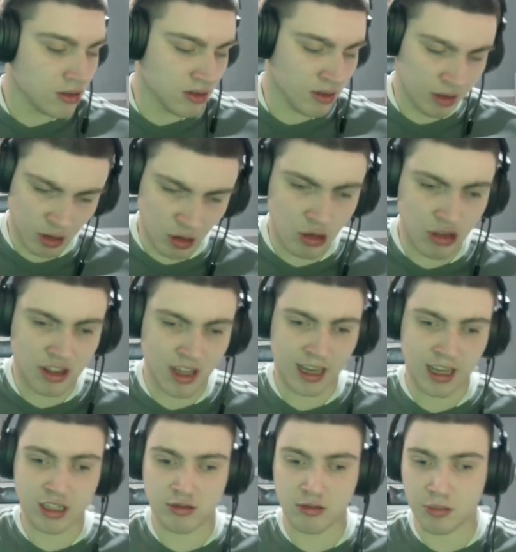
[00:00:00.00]
the good
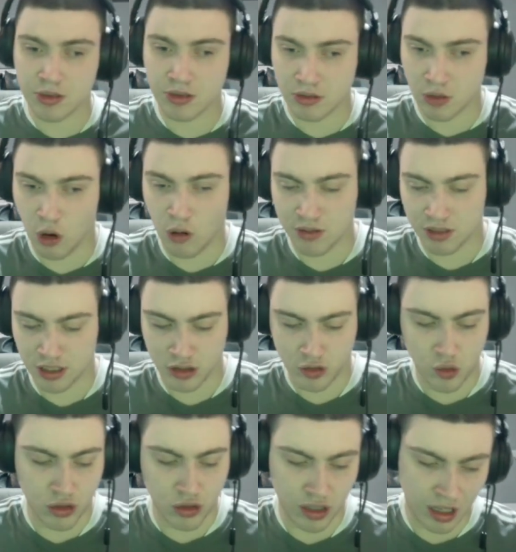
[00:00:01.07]
thing is we've been obviously
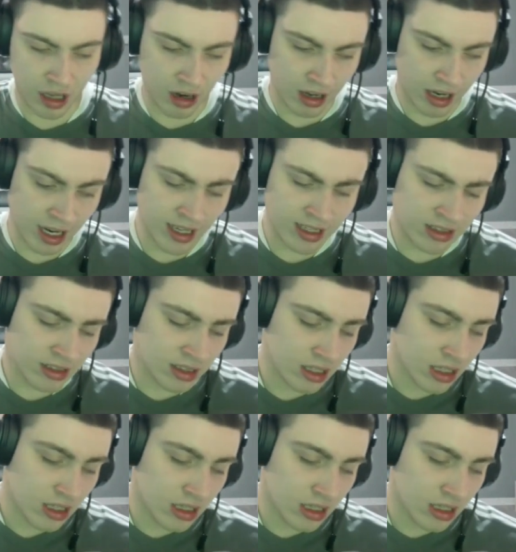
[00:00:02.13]
scoring at the other end.